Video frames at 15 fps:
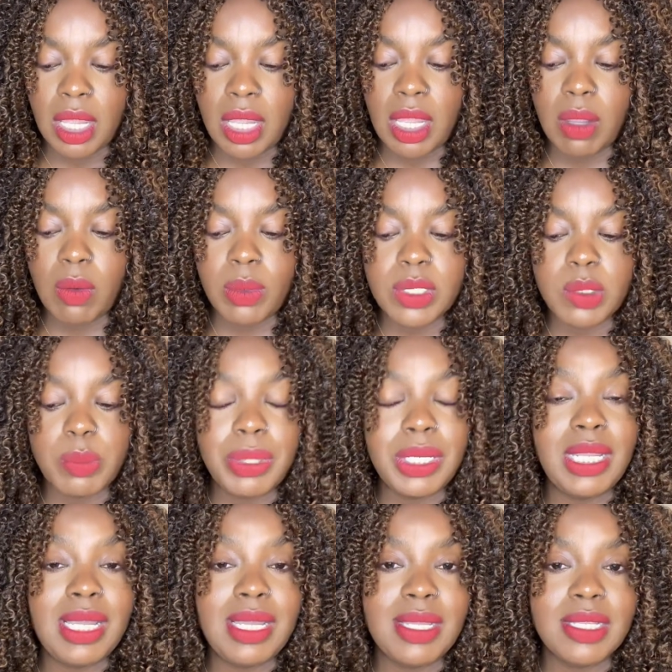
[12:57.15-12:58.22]
he was
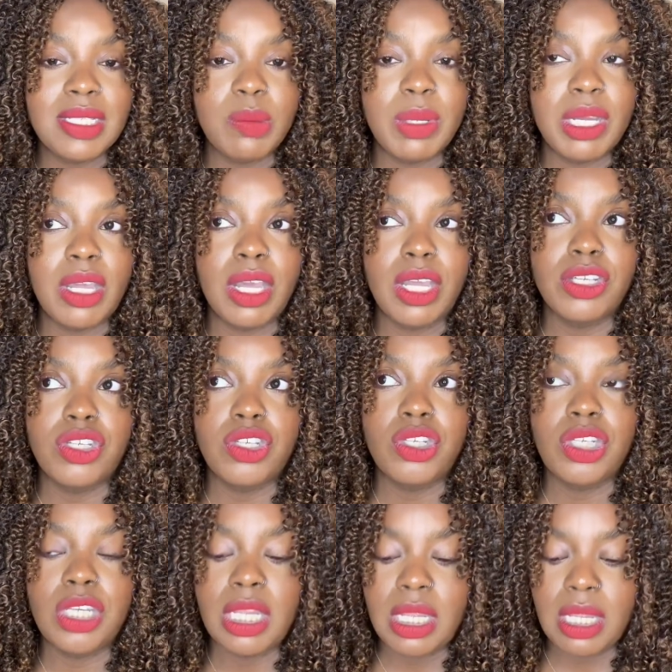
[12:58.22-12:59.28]
pleased because
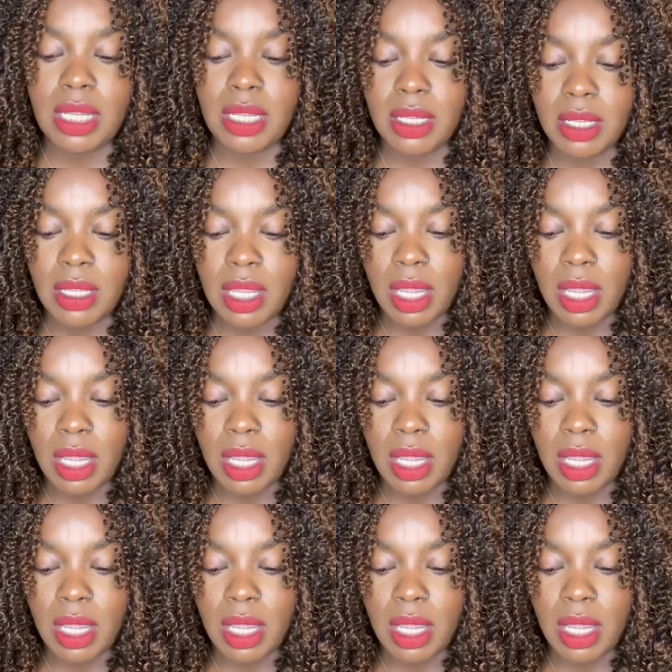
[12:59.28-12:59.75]
she,